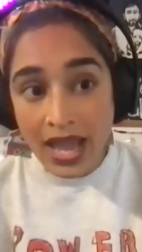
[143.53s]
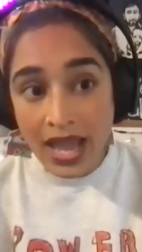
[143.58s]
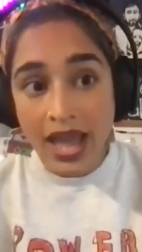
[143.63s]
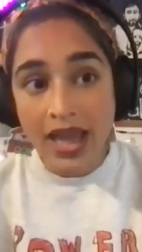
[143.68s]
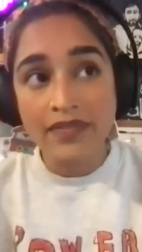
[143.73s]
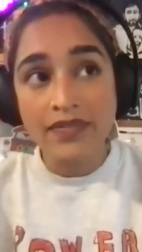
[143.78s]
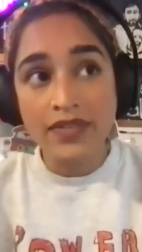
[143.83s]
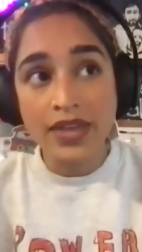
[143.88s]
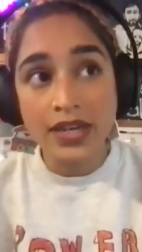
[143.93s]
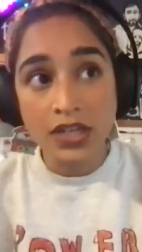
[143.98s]

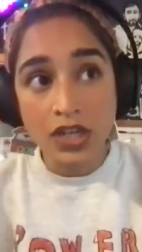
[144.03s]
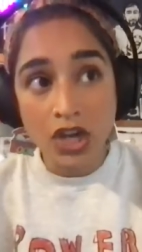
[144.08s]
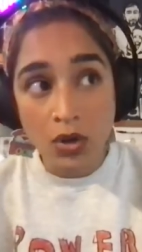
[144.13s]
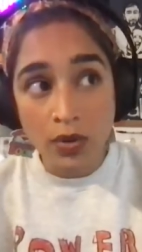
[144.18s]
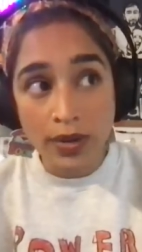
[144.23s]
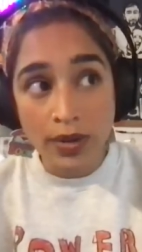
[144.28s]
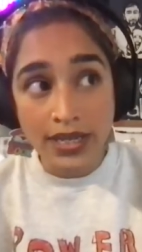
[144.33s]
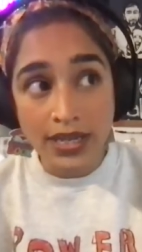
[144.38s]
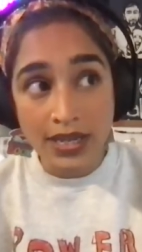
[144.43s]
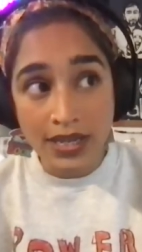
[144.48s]
And then
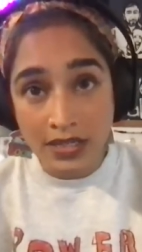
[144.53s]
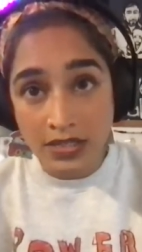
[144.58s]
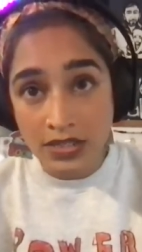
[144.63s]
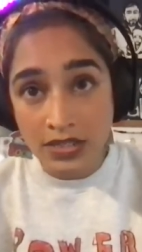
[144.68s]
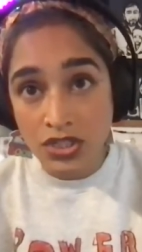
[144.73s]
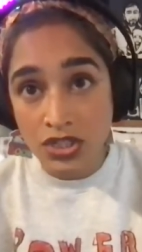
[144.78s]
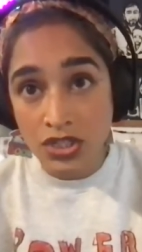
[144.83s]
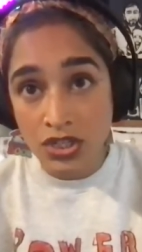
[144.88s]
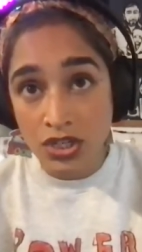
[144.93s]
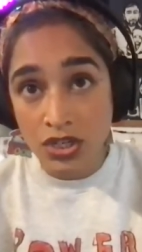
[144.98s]
going
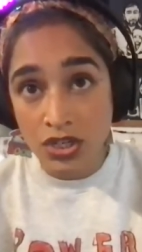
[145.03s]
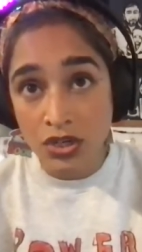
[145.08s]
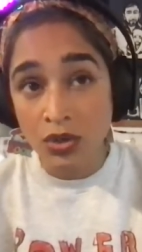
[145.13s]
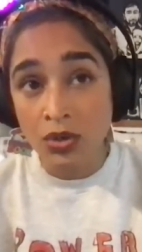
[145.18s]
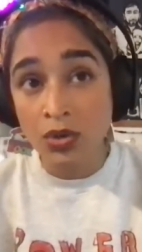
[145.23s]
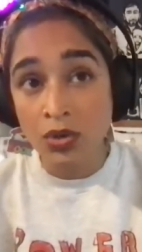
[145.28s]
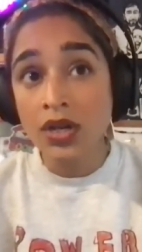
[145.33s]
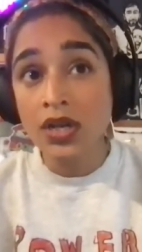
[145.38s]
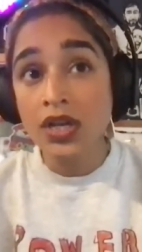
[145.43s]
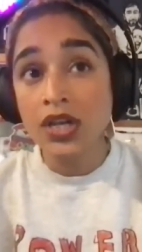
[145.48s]

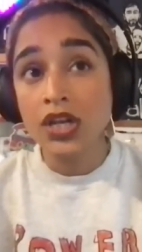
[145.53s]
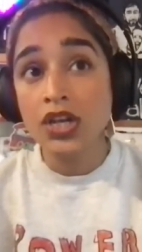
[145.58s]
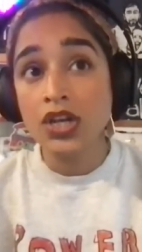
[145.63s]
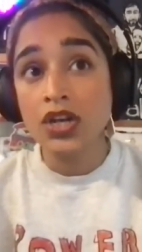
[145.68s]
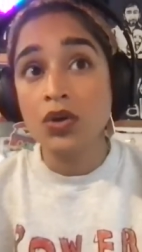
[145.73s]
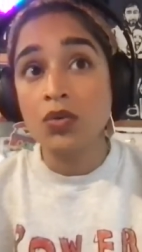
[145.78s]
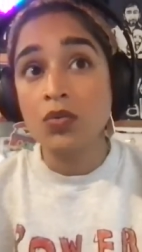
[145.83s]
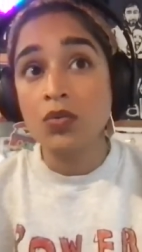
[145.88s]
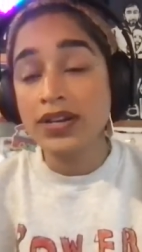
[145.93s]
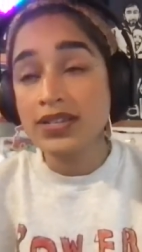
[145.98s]
into, you
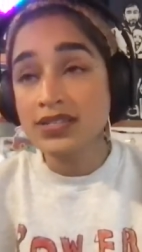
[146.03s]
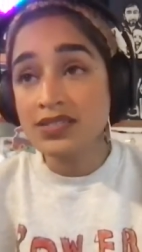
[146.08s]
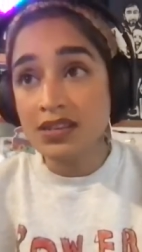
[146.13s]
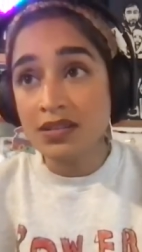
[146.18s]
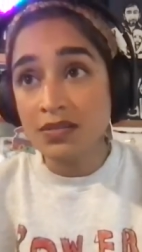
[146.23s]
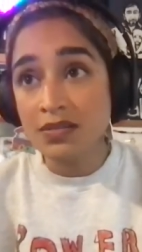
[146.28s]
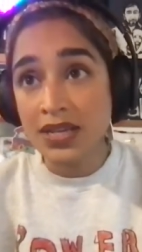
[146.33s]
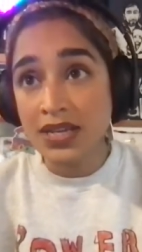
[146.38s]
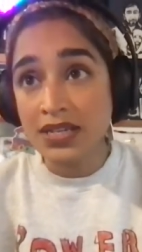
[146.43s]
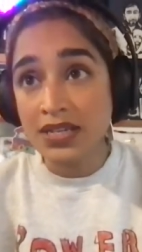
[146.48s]
know, what does
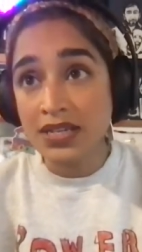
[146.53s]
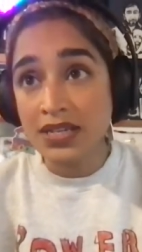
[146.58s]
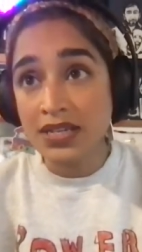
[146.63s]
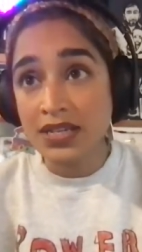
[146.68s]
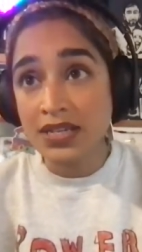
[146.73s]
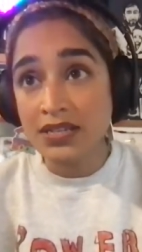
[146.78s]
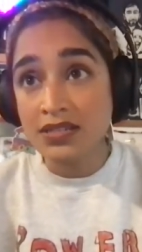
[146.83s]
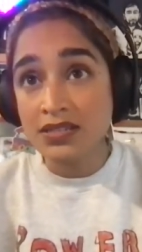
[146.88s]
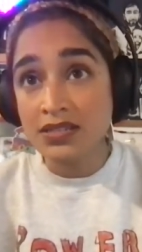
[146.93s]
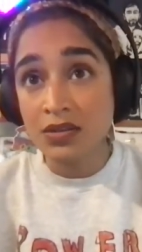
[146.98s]
it
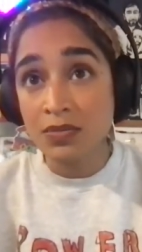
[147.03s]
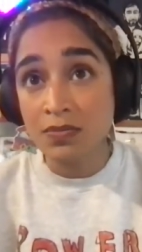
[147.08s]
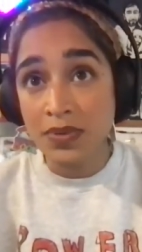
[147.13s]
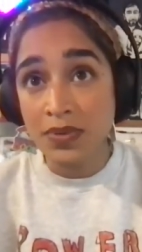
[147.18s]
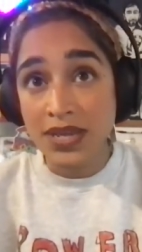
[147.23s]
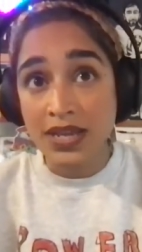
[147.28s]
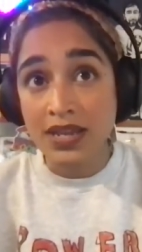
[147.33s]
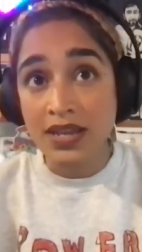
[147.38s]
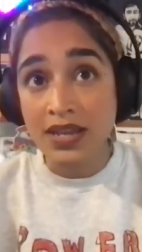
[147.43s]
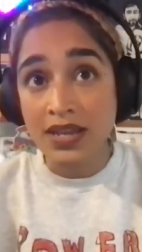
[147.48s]
mean to
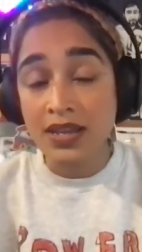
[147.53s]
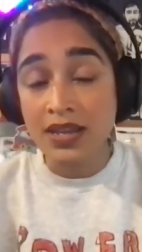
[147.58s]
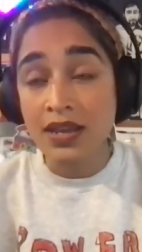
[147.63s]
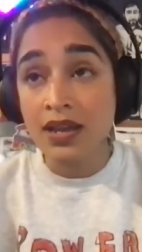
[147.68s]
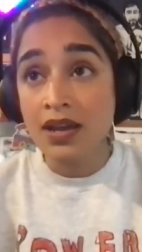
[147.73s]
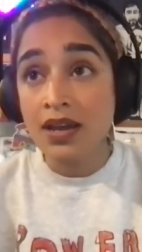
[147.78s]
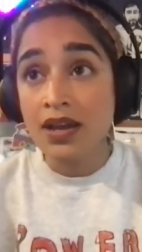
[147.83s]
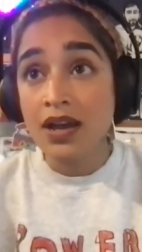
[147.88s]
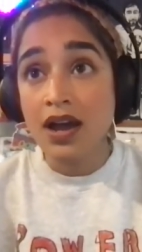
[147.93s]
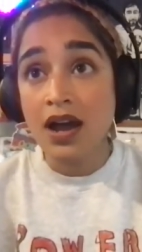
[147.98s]
be
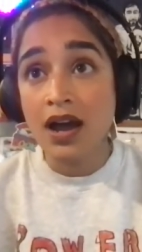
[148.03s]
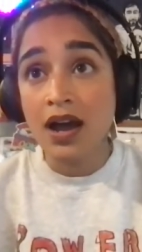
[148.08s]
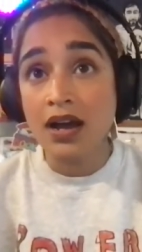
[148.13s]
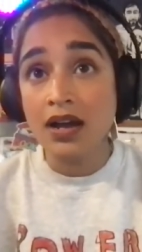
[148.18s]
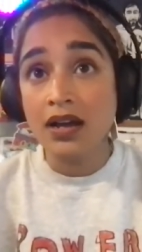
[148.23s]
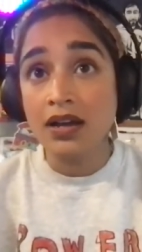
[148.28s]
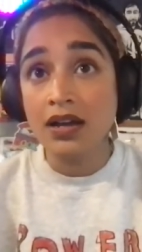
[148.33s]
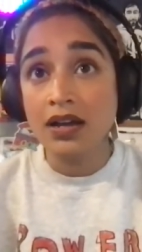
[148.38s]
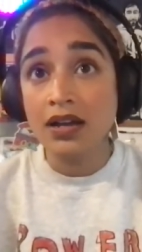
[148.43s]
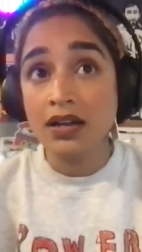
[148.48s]

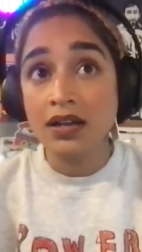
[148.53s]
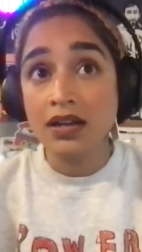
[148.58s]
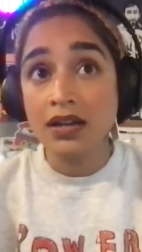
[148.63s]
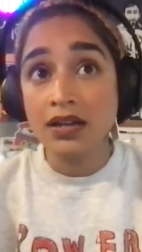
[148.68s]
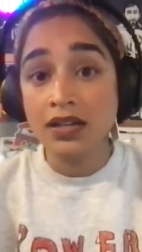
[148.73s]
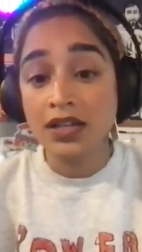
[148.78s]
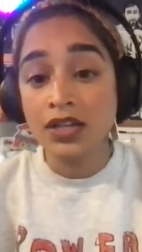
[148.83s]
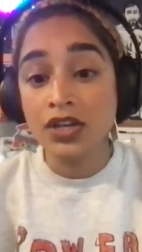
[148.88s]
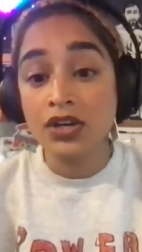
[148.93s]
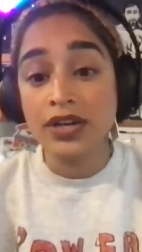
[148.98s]

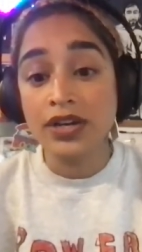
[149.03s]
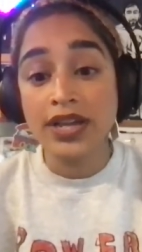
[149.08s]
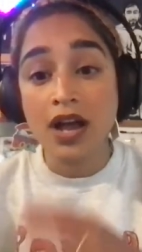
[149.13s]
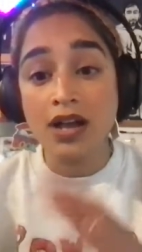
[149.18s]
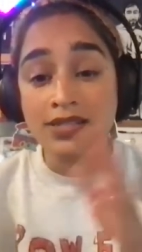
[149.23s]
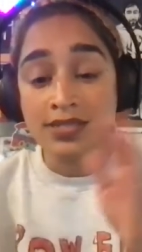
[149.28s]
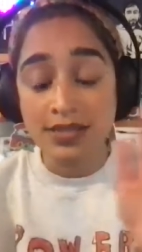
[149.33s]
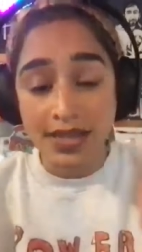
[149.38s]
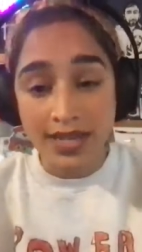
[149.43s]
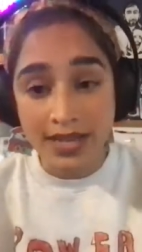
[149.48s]

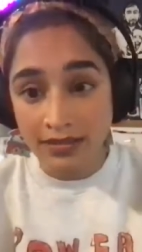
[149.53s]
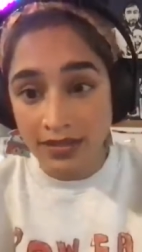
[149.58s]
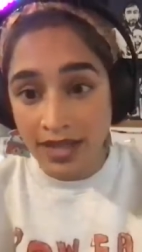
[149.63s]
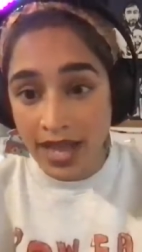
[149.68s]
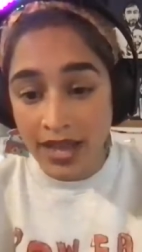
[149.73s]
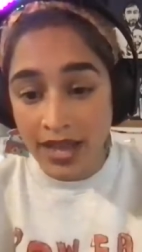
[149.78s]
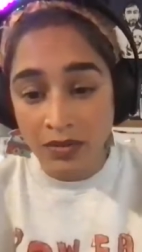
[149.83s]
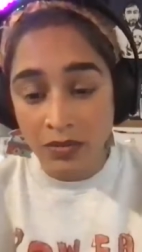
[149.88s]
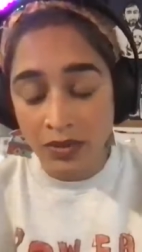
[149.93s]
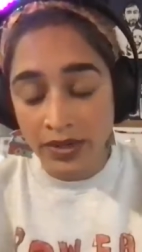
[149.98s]

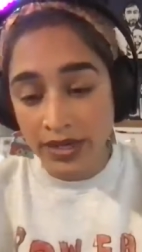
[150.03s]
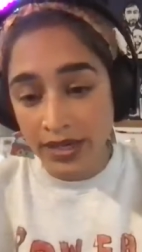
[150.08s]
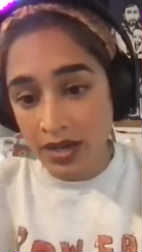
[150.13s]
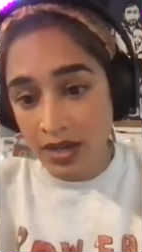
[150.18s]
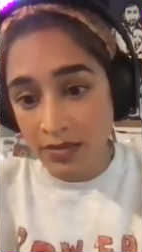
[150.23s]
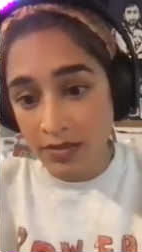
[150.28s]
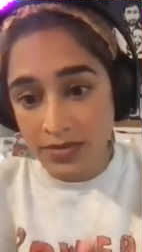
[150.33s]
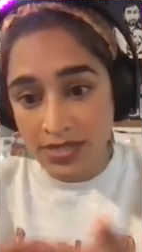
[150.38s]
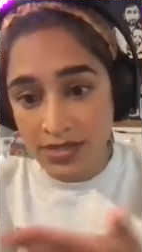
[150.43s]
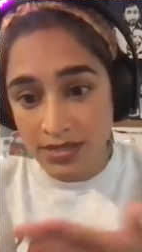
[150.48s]
curiosity-led when it
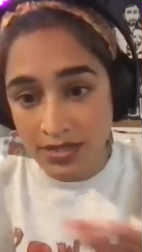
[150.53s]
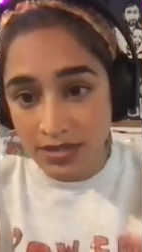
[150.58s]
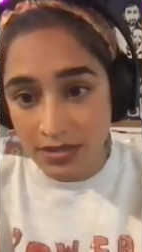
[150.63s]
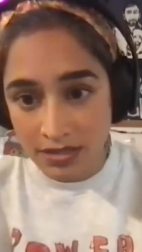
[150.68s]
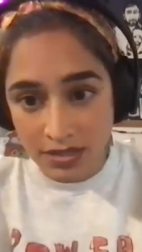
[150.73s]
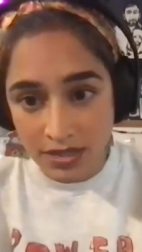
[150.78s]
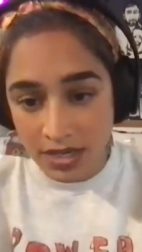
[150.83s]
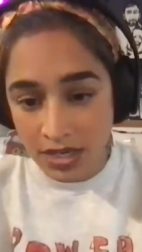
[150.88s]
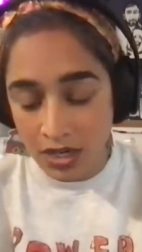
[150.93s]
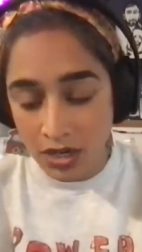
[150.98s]
comes to,
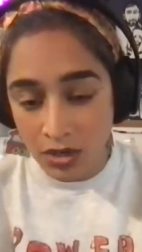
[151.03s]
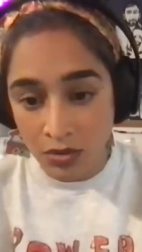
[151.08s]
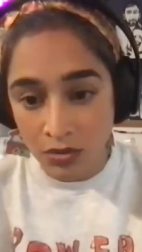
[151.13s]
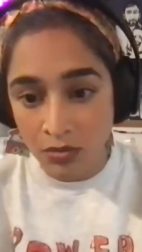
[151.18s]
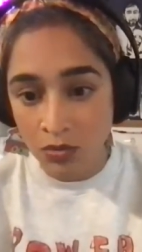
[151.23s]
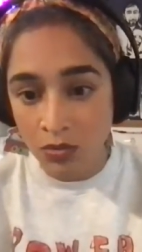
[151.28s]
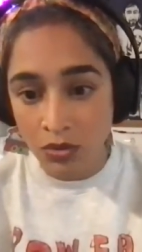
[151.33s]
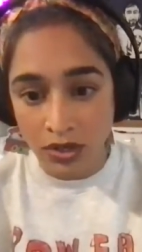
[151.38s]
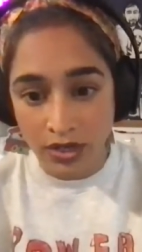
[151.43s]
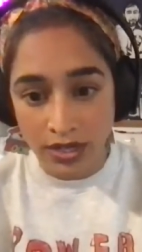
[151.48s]
you know,
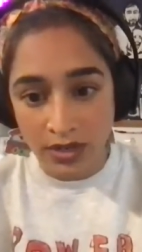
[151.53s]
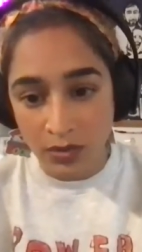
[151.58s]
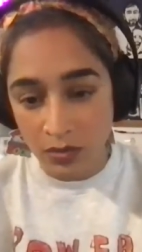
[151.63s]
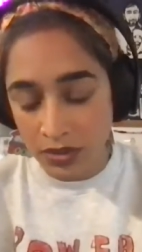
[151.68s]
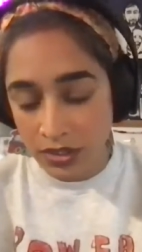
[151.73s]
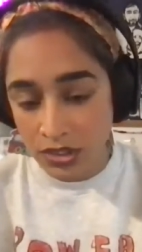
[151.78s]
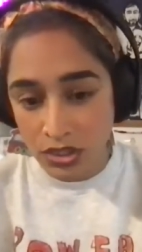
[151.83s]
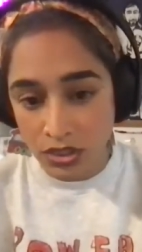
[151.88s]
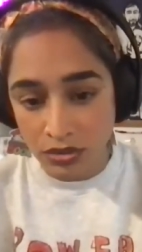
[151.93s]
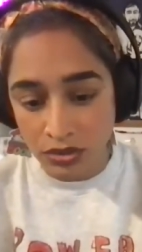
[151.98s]
working
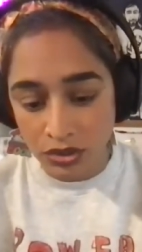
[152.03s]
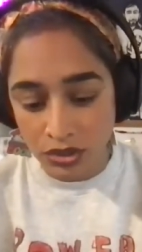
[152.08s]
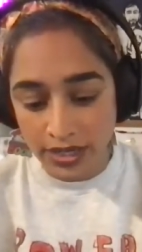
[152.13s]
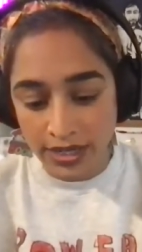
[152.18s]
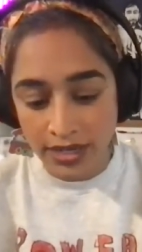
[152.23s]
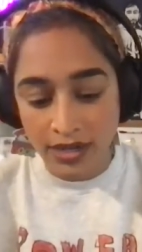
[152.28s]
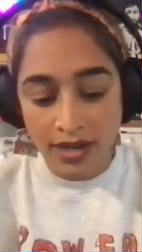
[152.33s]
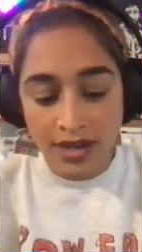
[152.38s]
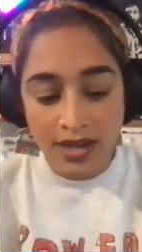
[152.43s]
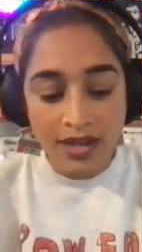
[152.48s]
with
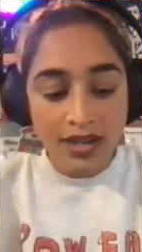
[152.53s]
children?